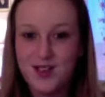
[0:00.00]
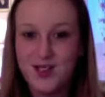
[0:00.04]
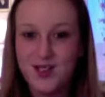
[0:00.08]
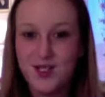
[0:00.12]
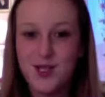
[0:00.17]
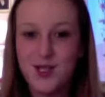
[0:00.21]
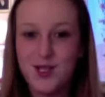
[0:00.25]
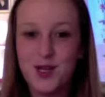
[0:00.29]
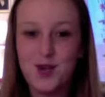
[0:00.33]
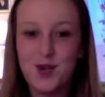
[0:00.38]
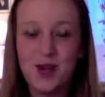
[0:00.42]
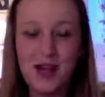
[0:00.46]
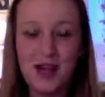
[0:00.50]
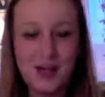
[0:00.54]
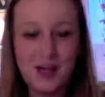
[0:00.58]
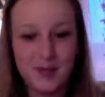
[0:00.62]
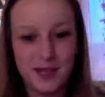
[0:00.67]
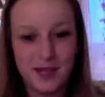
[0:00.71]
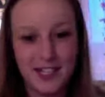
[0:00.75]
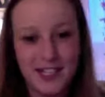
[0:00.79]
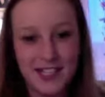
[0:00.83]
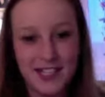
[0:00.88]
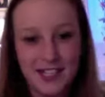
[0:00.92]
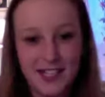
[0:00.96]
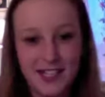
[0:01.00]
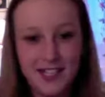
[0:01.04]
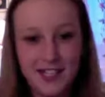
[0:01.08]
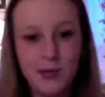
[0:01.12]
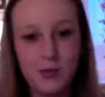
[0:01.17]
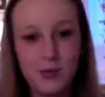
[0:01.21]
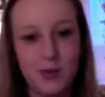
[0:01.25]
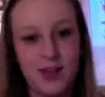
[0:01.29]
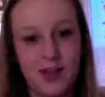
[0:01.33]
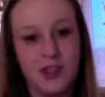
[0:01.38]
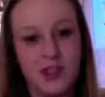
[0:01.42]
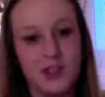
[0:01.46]
So I immediately
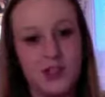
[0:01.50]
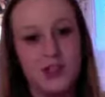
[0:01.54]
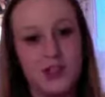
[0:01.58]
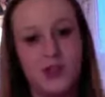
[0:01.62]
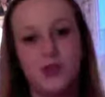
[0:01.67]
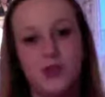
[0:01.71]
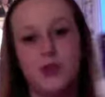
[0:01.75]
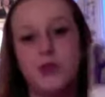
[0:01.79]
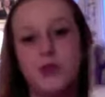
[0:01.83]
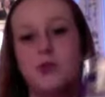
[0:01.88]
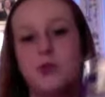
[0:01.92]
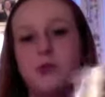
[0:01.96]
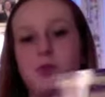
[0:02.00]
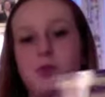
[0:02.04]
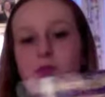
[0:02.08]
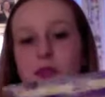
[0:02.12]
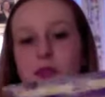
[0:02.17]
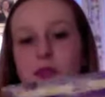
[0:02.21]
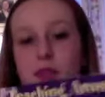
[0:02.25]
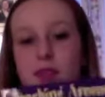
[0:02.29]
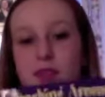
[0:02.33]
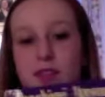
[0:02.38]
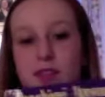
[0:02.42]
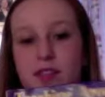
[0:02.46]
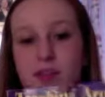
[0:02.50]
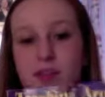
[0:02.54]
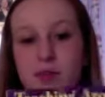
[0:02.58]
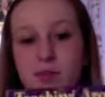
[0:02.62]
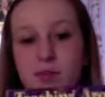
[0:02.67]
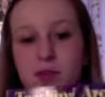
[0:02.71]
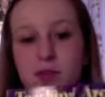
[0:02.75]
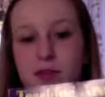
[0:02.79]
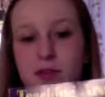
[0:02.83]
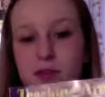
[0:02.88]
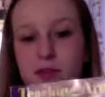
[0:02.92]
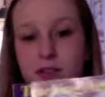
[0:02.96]
went to this
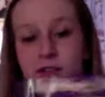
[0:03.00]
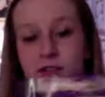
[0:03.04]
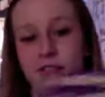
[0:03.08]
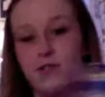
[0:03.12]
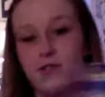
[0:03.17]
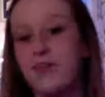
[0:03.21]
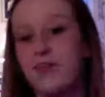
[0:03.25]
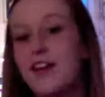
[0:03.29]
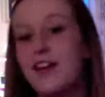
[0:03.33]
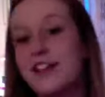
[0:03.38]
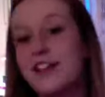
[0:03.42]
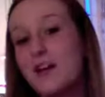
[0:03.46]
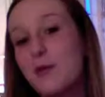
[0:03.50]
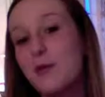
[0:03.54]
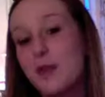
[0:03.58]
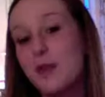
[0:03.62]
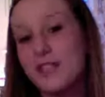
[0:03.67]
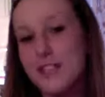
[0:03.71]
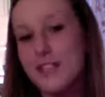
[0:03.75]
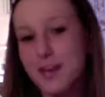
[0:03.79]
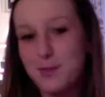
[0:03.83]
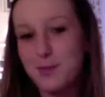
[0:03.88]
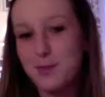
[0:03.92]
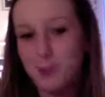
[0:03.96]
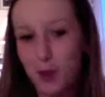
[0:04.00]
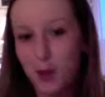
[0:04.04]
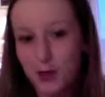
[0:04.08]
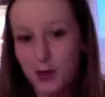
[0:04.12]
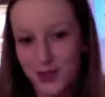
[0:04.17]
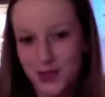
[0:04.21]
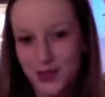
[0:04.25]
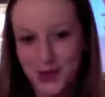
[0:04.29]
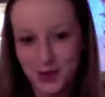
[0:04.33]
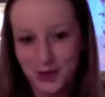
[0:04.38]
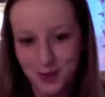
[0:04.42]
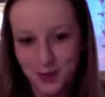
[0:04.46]
book to find out what a type 1
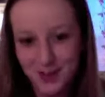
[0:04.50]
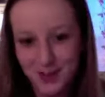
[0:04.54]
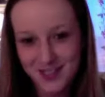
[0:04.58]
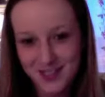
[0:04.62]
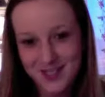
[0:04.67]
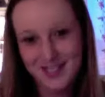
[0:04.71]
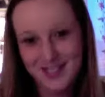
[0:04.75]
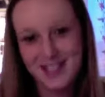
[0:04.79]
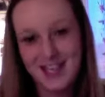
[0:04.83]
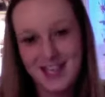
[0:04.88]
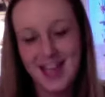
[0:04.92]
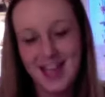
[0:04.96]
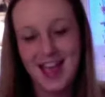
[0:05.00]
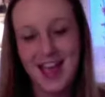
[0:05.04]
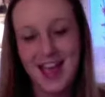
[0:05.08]
learner was.